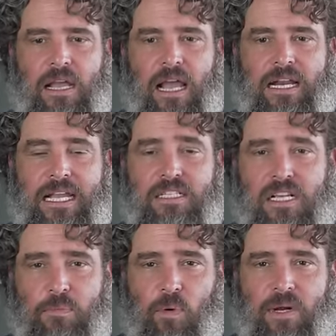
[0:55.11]
And he's
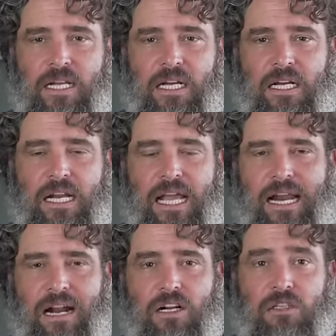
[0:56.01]
gonna point a gun at
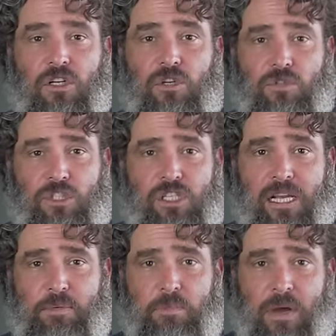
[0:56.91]
our clerk who
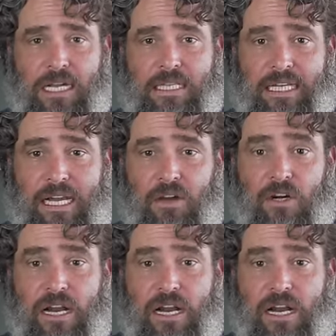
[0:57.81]
dips behind the counter.